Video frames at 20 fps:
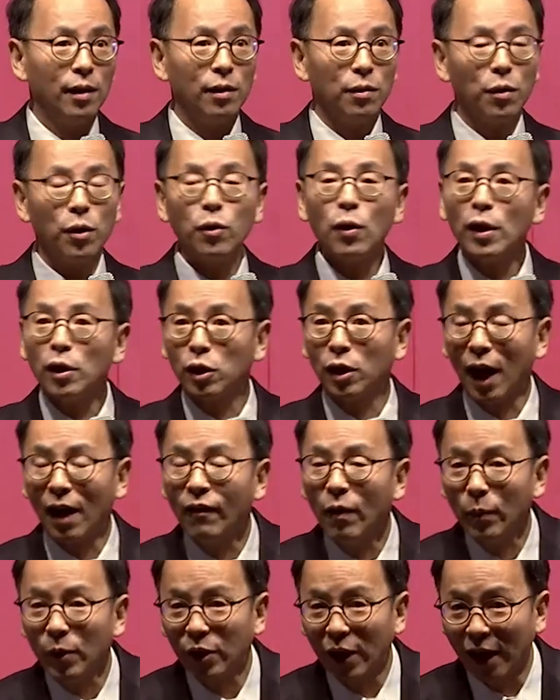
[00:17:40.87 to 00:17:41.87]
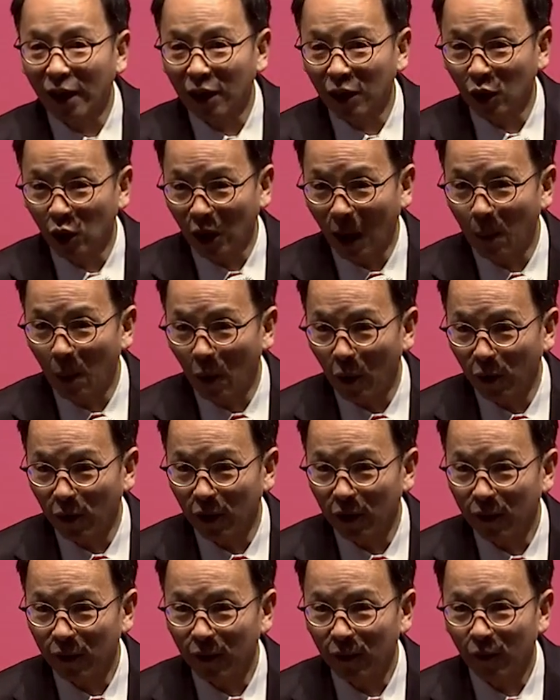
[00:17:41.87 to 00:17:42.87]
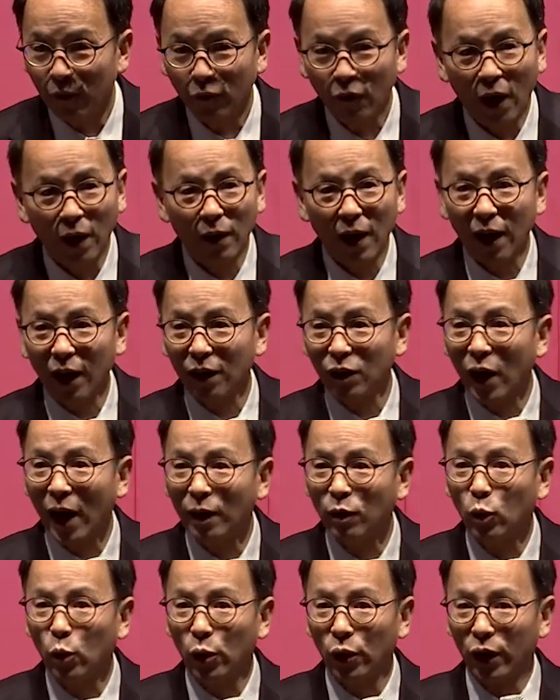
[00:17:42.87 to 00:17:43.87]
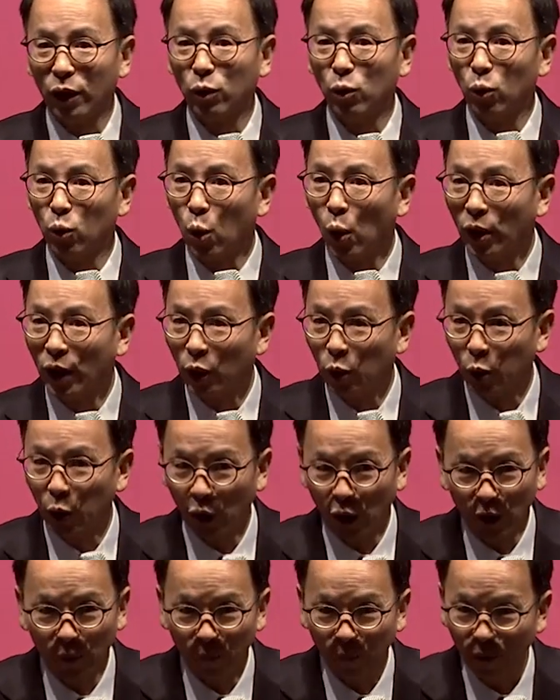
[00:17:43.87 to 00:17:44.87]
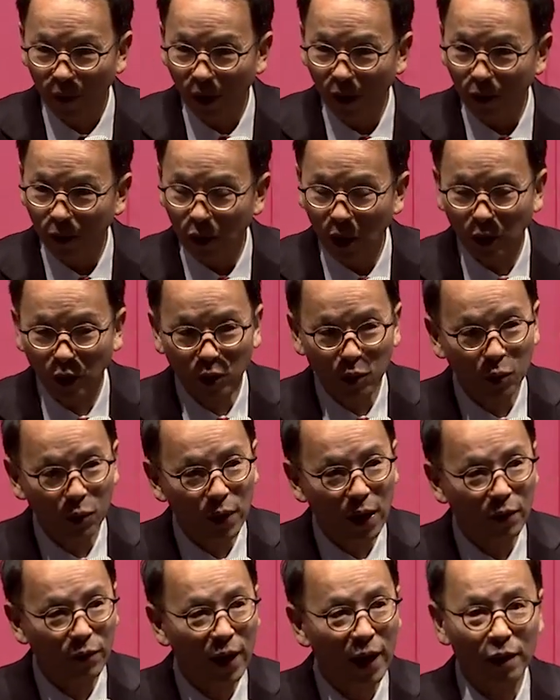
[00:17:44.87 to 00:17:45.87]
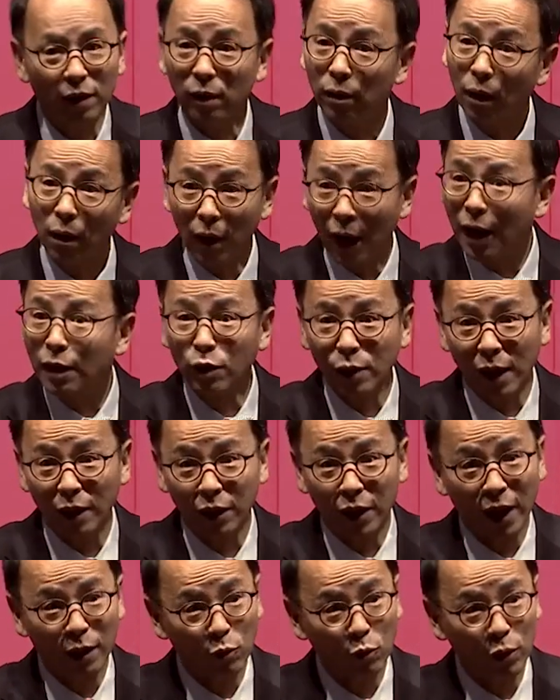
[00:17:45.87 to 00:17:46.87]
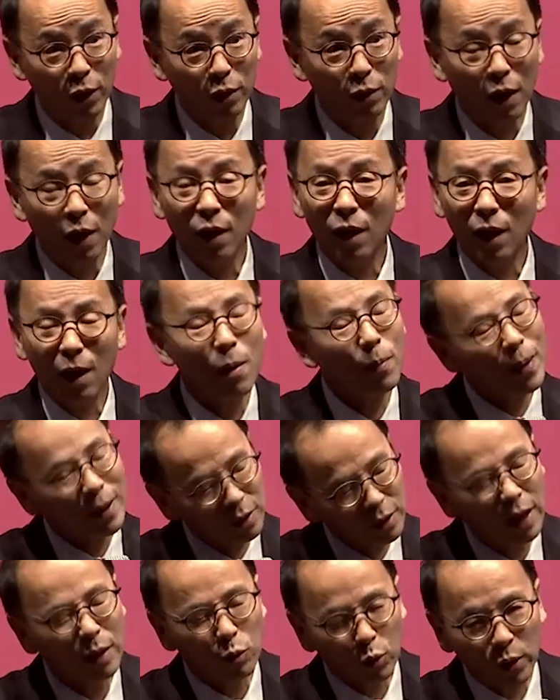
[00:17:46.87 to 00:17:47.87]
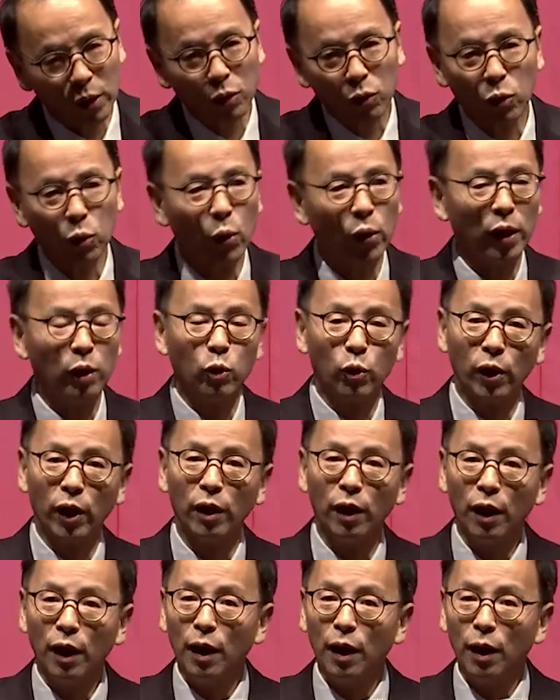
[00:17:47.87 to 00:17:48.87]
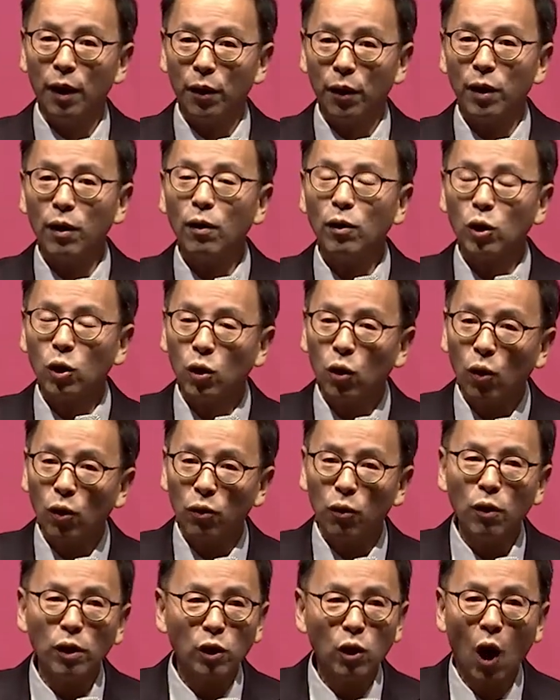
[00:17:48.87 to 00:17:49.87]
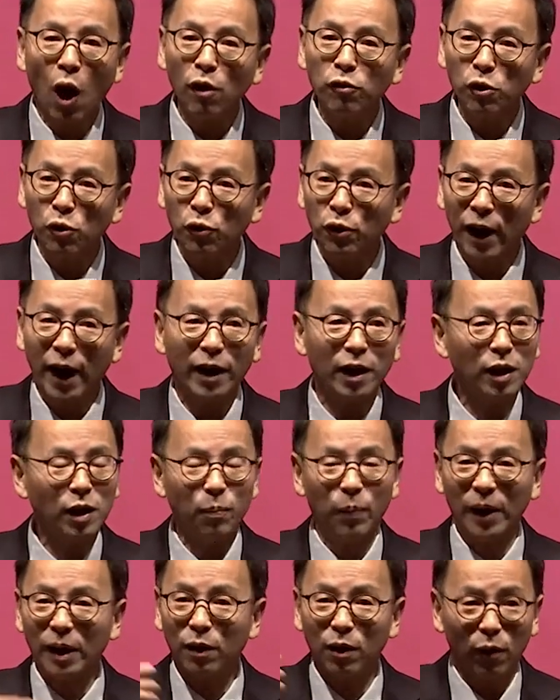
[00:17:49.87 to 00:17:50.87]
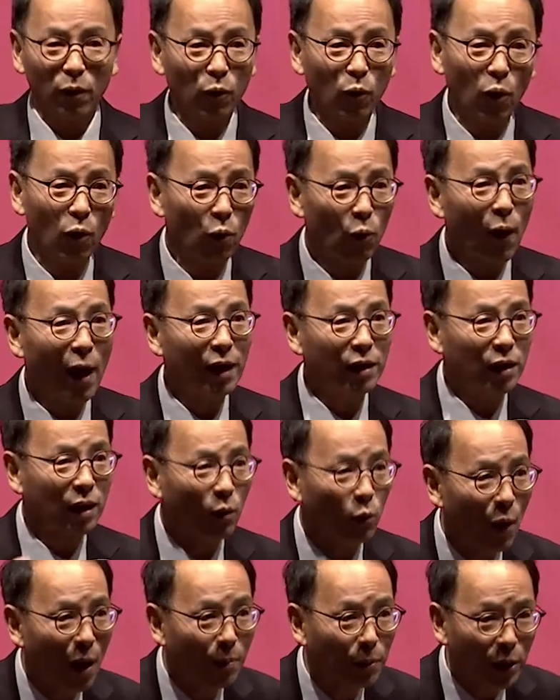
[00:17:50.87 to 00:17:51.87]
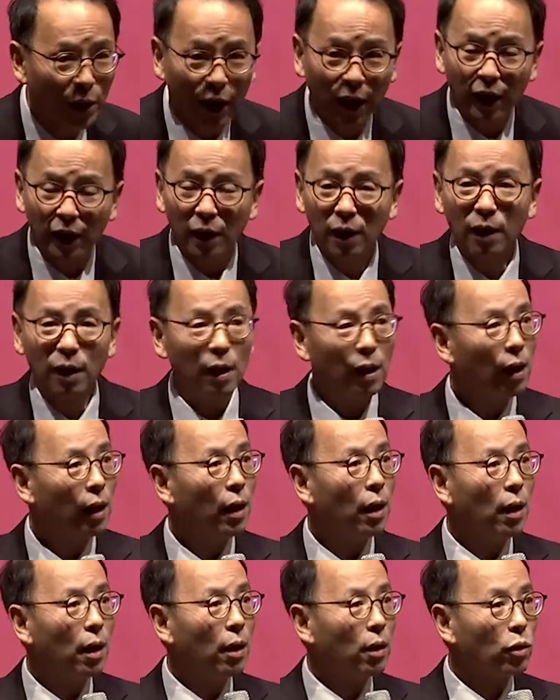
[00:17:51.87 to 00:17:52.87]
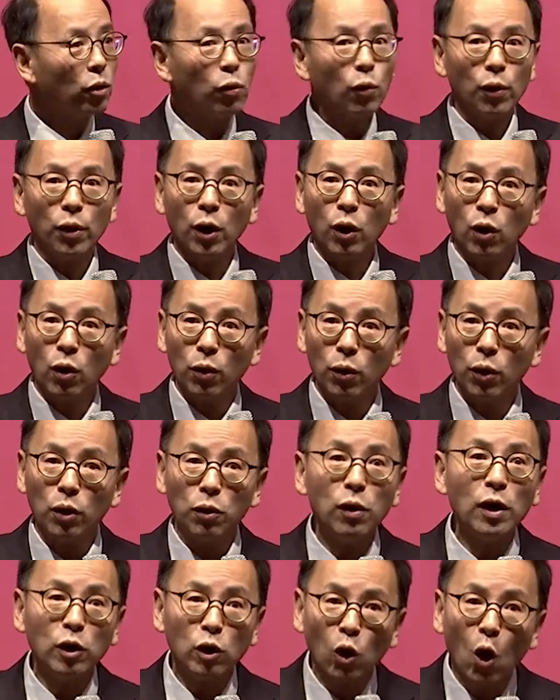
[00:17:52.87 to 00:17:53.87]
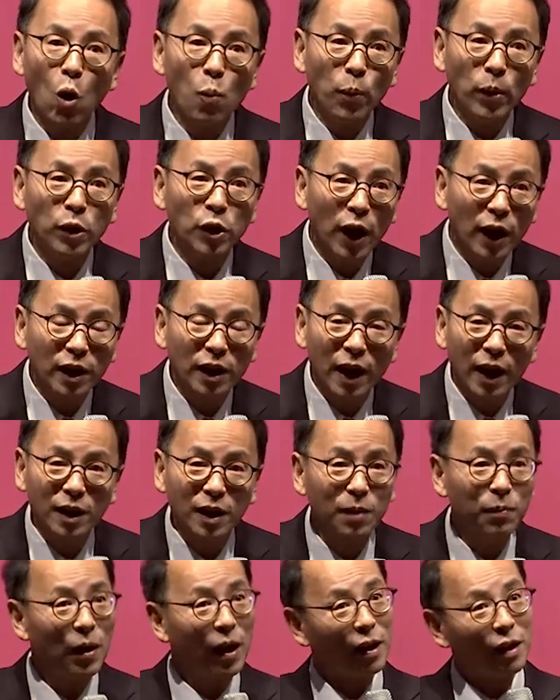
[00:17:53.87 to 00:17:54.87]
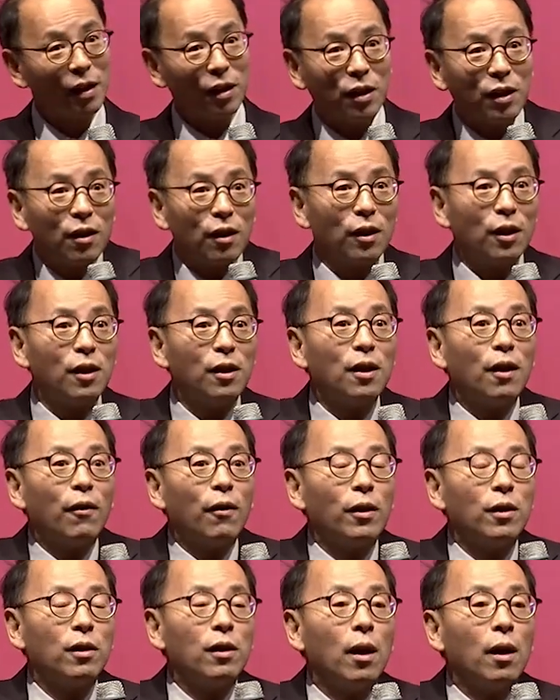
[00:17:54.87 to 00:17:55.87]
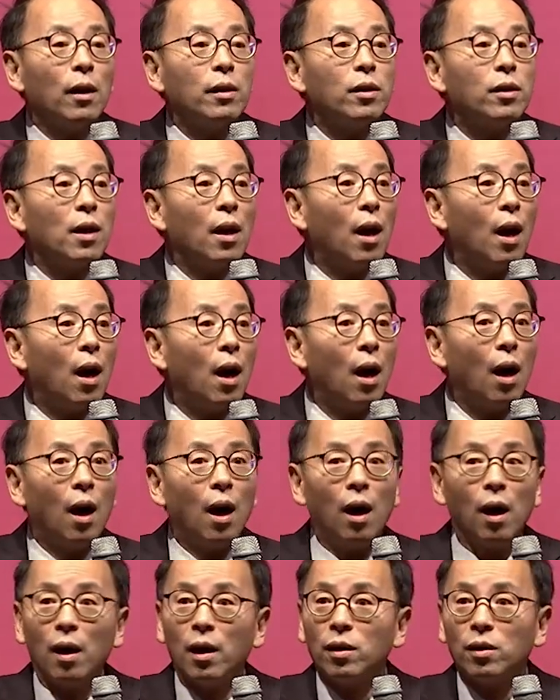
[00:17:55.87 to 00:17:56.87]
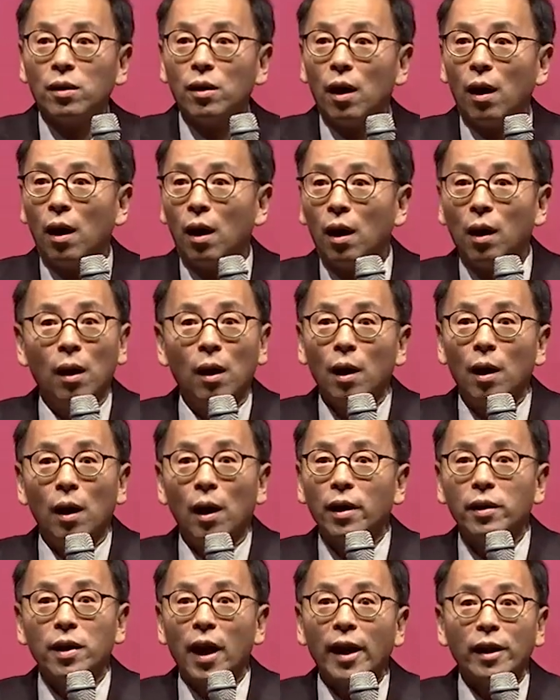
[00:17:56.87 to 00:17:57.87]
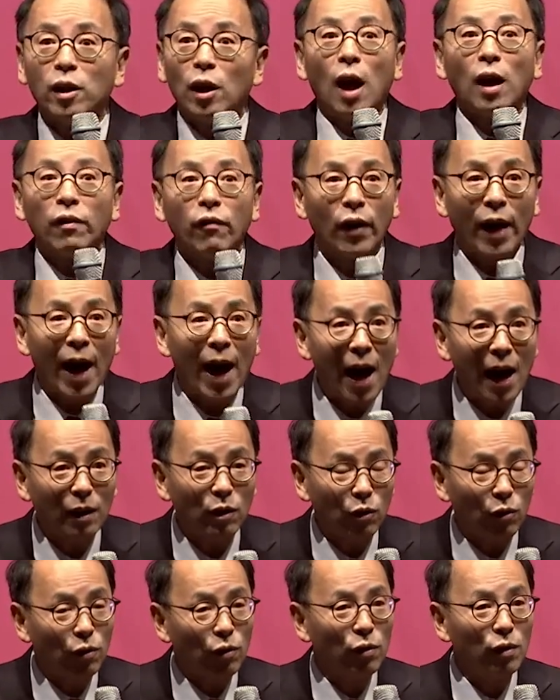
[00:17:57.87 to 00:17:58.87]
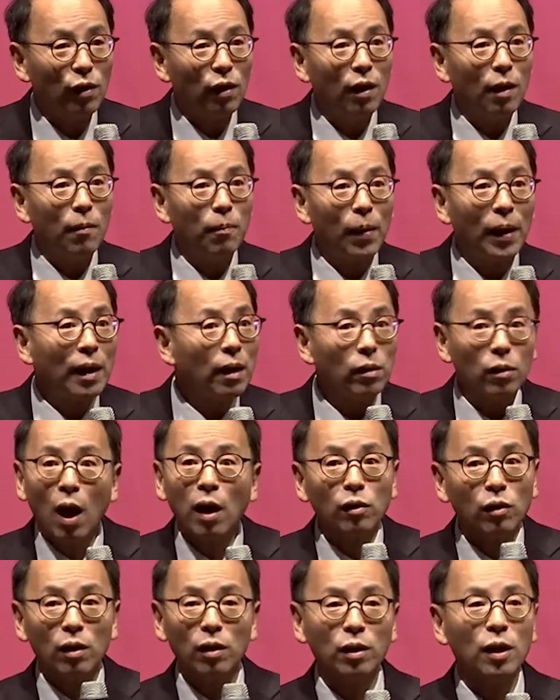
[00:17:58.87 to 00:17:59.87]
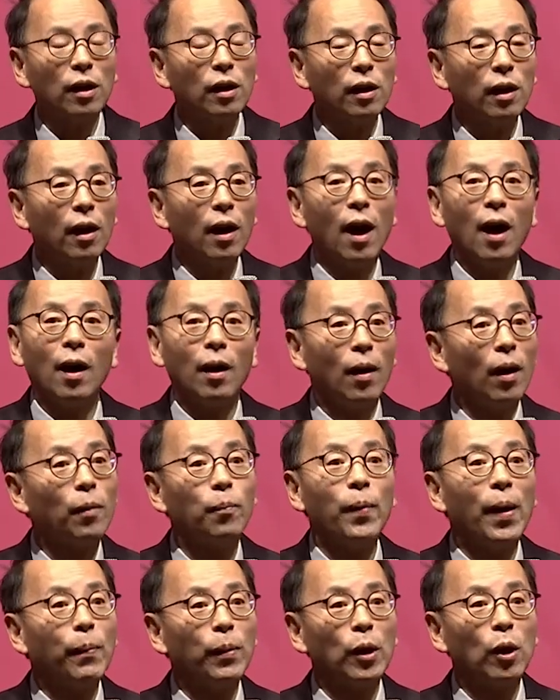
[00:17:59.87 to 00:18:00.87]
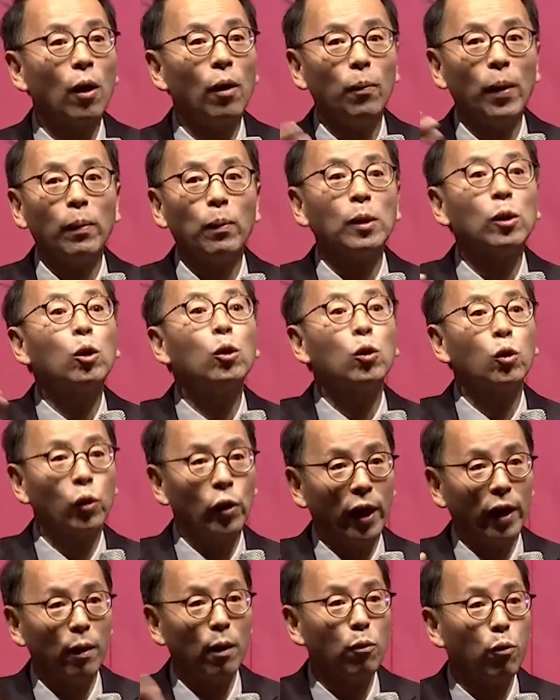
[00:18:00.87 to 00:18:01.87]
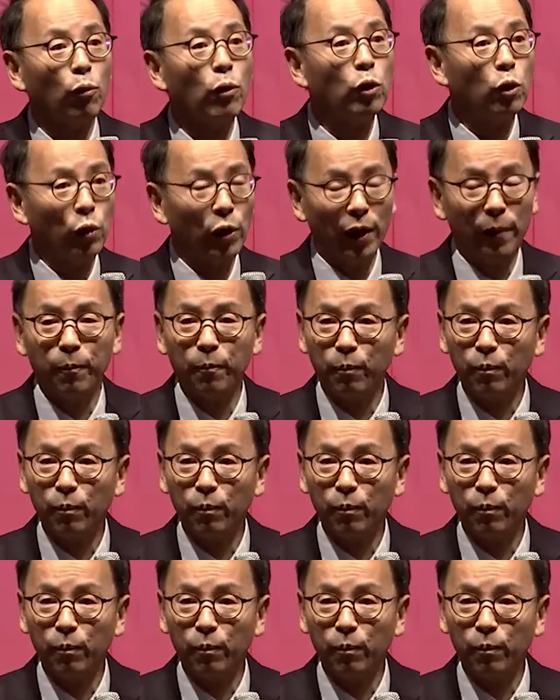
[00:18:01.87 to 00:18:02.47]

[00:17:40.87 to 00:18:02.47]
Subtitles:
The U.S. government debt has doubled from like 10 trillion to 20 trillion since 2008. No, less than 10 trillion, about 10 trillion to 20 trillion. The U.S. household debt has been rising rapidly. So the U.S. corporate sector has a lot of cash, but not suddenly maybe 2 trillion, 3 trillion.